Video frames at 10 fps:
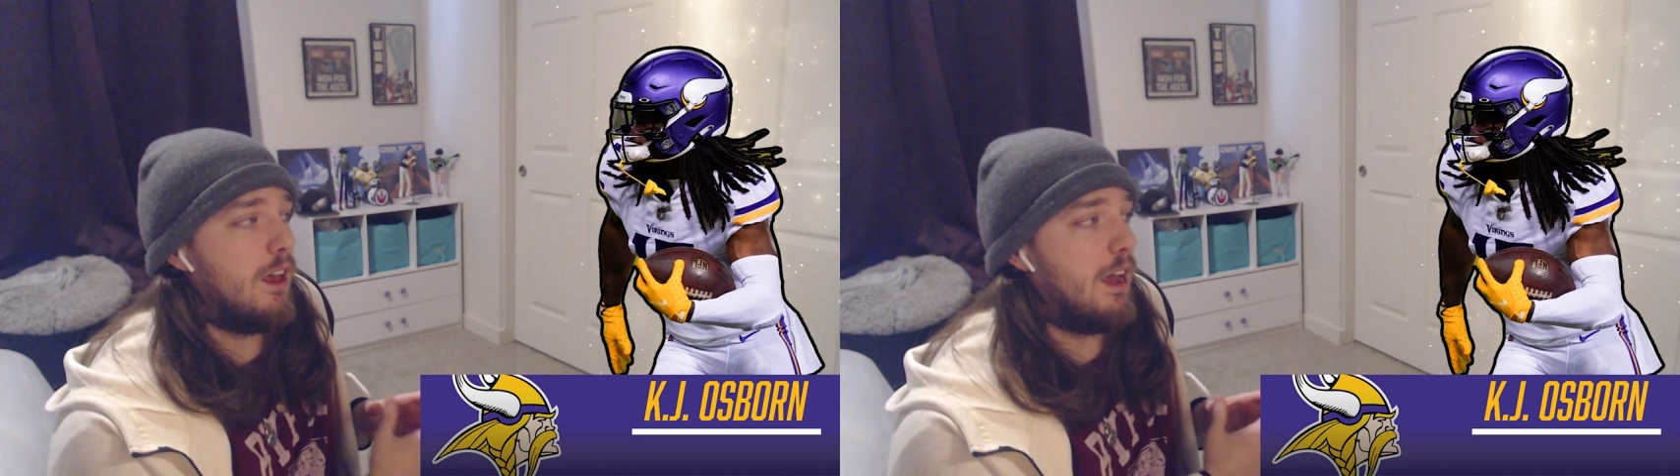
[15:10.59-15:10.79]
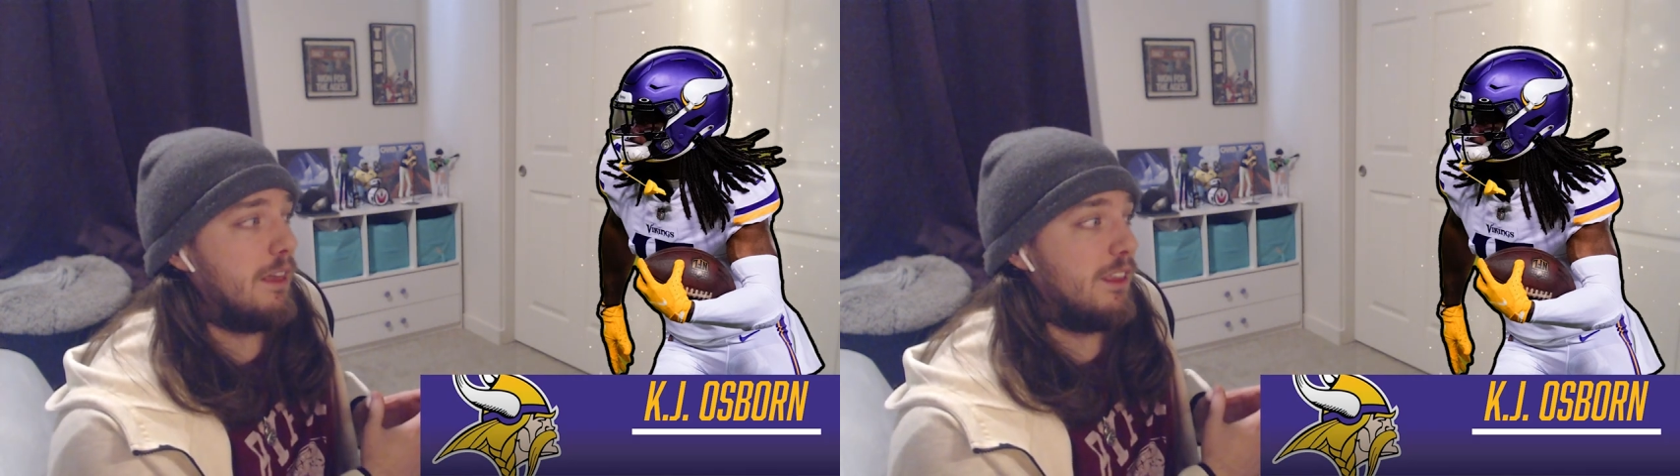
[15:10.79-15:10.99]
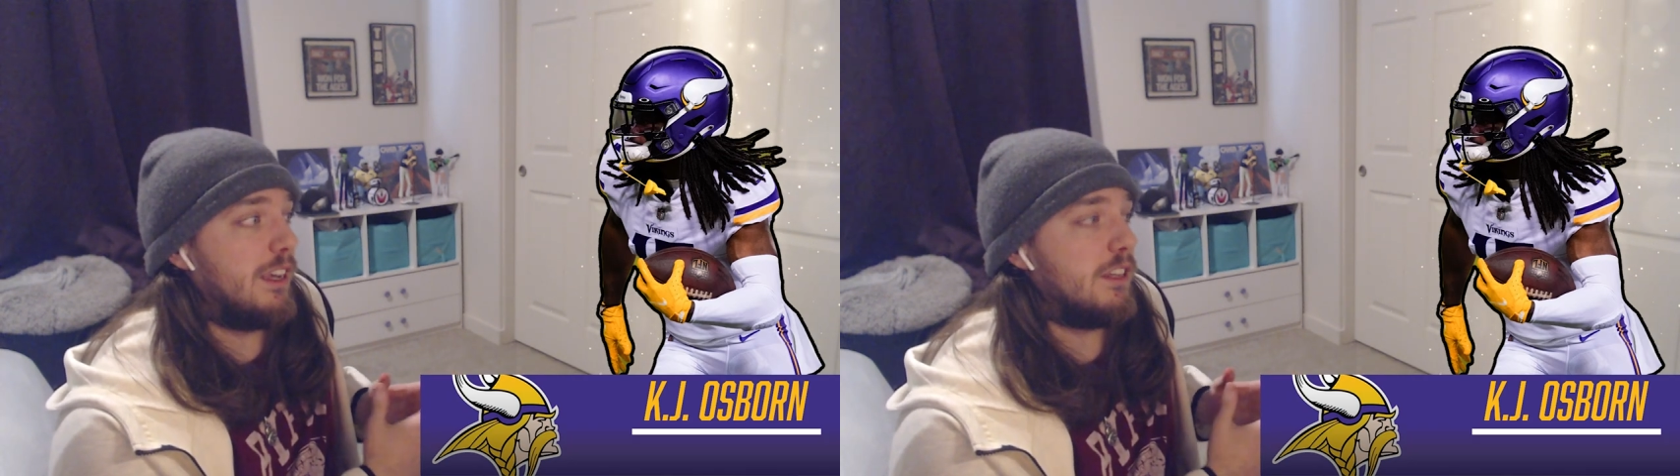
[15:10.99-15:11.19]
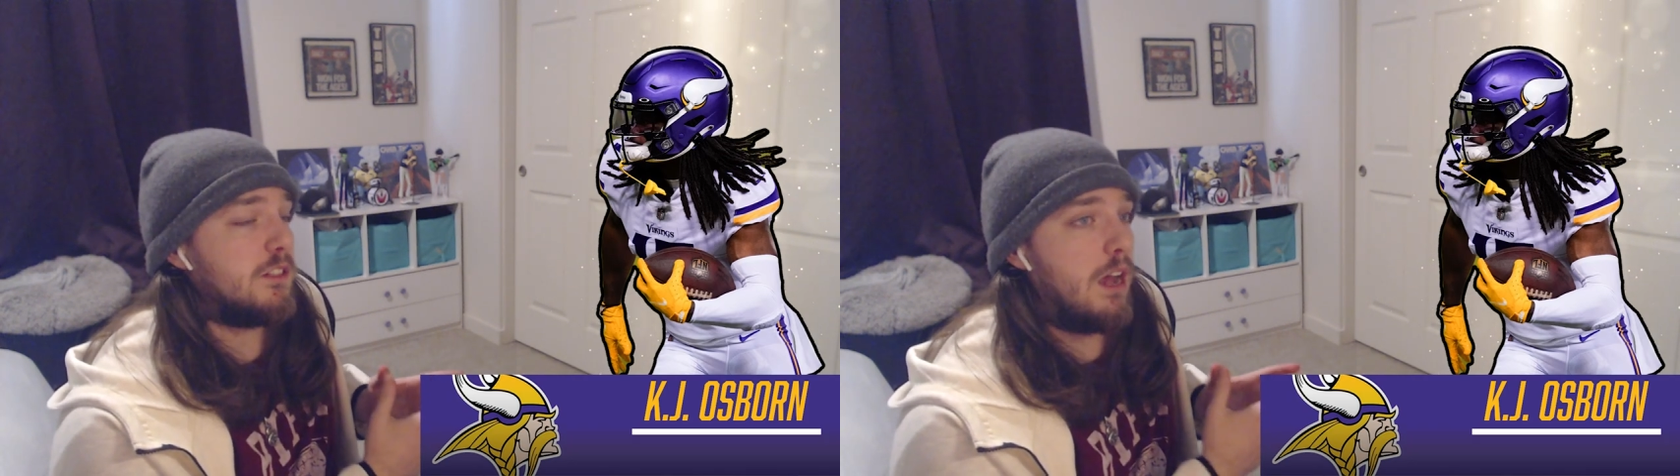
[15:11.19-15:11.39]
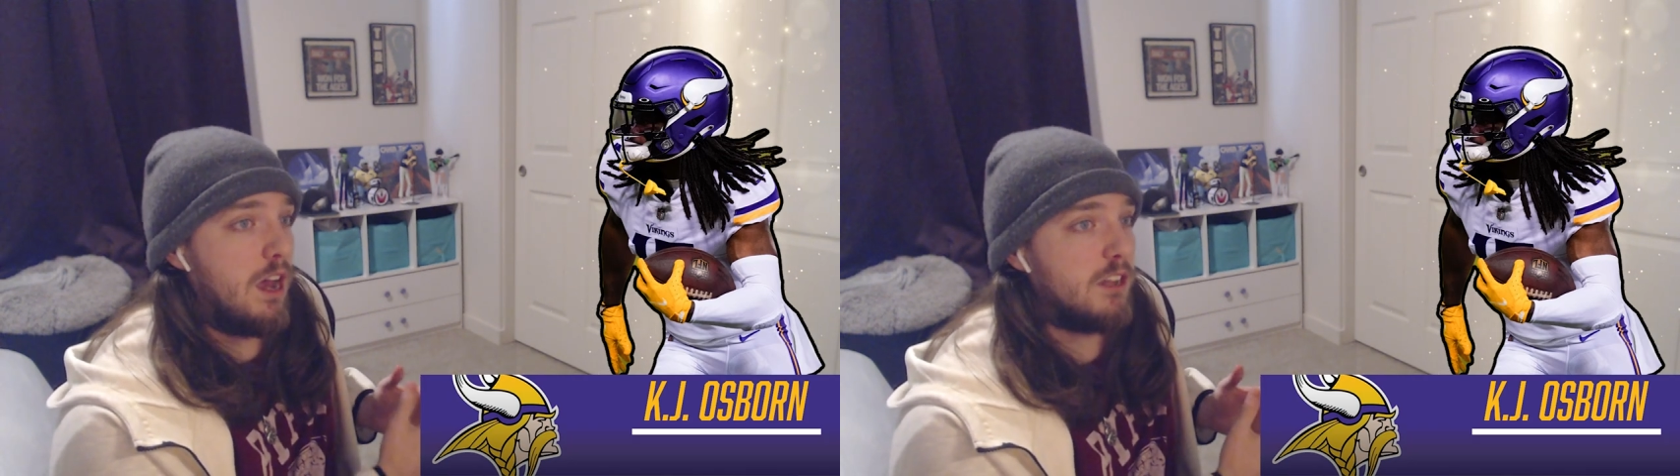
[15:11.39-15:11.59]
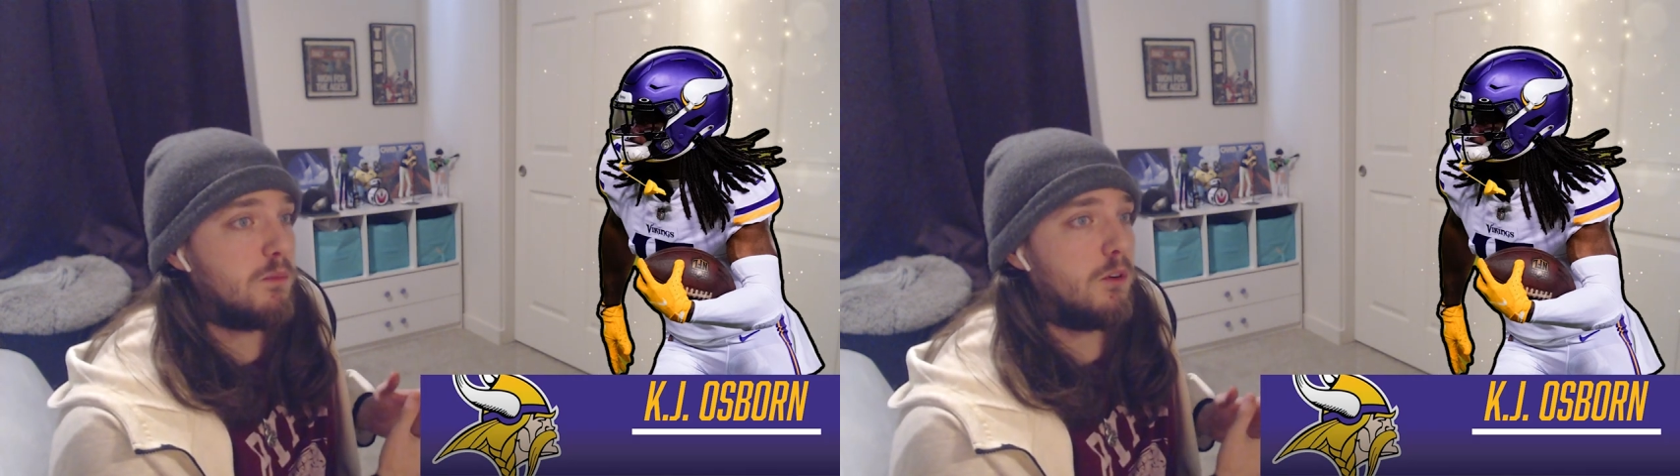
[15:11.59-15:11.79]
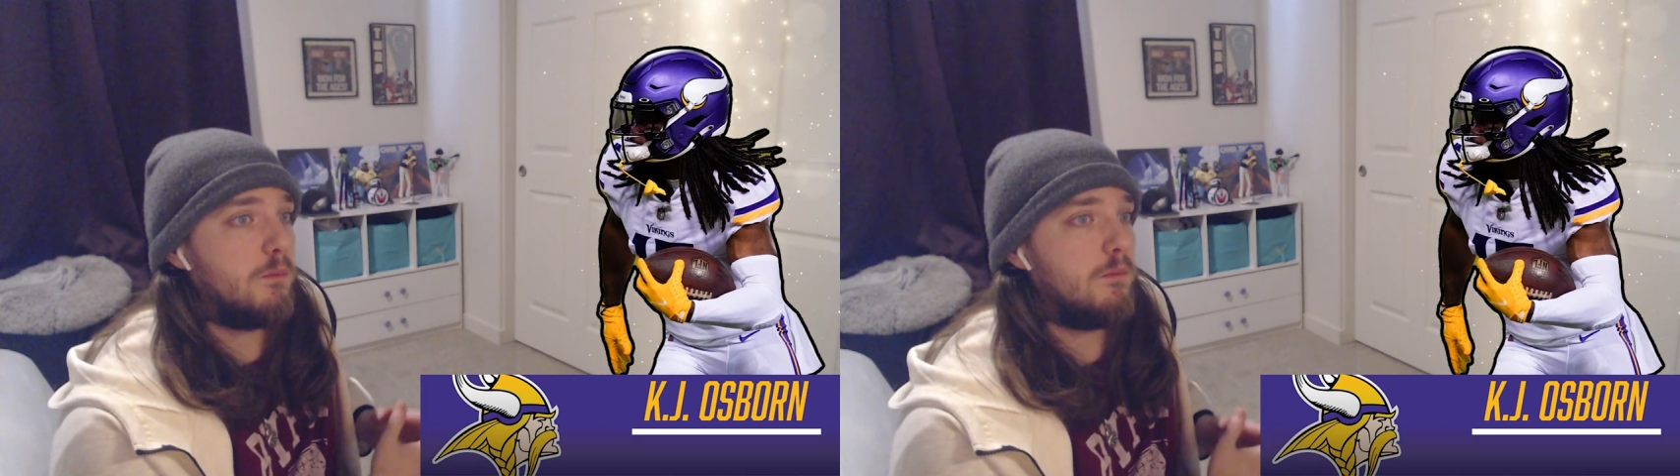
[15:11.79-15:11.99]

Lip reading: I think it's Osborn.